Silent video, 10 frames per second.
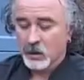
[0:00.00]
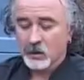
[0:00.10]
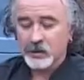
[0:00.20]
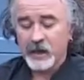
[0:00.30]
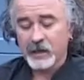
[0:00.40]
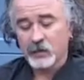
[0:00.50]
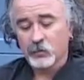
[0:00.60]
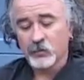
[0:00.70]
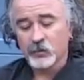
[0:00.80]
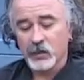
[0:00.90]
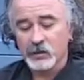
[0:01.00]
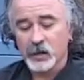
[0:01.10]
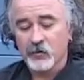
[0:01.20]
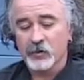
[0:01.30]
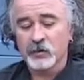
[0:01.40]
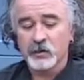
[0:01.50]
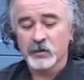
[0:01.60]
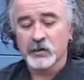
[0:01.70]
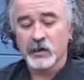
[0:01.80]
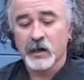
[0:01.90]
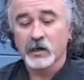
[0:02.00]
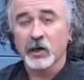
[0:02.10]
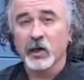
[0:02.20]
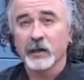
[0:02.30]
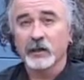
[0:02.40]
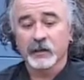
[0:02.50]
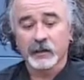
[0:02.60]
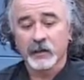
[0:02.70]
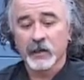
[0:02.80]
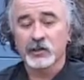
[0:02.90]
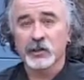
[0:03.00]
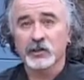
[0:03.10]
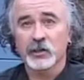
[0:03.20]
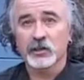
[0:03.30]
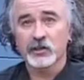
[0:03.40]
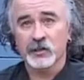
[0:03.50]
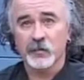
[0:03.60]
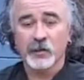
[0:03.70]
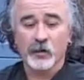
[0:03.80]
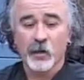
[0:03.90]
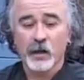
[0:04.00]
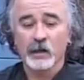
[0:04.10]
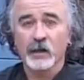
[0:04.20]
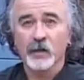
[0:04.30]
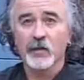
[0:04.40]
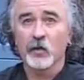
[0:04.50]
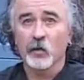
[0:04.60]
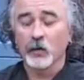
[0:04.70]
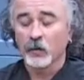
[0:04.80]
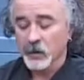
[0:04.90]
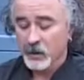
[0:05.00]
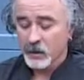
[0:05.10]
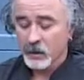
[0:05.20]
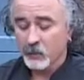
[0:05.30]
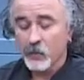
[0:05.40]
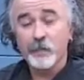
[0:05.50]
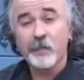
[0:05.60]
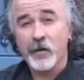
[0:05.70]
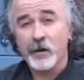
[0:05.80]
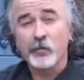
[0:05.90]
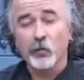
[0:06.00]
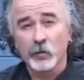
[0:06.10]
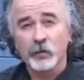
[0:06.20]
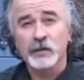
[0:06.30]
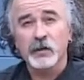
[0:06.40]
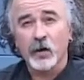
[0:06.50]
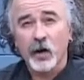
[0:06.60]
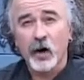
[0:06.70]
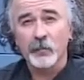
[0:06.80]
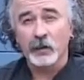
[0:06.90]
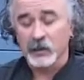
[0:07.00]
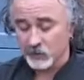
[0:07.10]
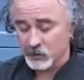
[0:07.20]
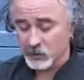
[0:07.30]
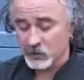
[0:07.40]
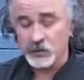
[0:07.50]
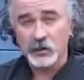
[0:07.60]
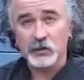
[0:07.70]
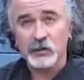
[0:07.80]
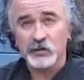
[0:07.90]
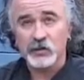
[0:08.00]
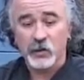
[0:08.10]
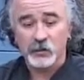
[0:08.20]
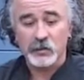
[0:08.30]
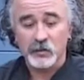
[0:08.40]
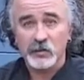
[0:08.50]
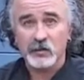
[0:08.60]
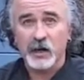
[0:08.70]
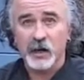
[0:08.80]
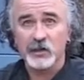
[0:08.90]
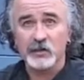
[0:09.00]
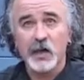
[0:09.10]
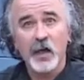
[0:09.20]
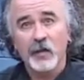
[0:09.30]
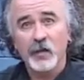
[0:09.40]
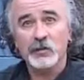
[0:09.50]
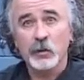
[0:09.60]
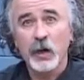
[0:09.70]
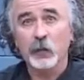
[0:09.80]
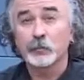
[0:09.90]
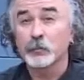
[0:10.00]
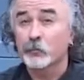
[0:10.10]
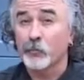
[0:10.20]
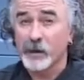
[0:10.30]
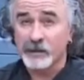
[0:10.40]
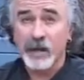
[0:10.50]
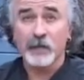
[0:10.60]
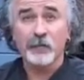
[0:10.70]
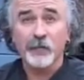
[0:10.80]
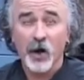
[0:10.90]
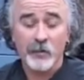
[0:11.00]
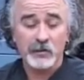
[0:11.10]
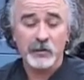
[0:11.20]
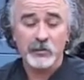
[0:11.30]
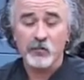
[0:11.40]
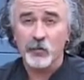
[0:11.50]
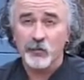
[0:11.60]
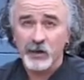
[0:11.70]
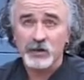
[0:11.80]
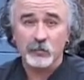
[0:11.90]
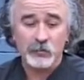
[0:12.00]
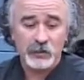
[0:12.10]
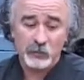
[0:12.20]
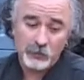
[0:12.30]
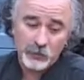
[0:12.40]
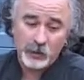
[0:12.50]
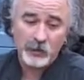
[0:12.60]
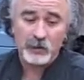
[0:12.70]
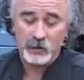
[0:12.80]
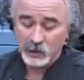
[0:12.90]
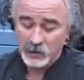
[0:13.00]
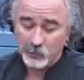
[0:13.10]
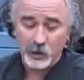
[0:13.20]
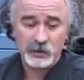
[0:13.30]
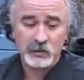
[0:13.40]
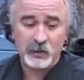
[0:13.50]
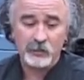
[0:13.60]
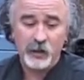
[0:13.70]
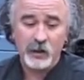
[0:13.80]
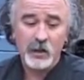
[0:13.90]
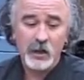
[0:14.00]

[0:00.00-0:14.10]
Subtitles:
Okay, we've got our onions, our garlic and our ginger simmering away in the oil. Very important, I believe, is the use of salt at this stage. This will help break down the fibres in the root vegetables that we've got in the pot so far.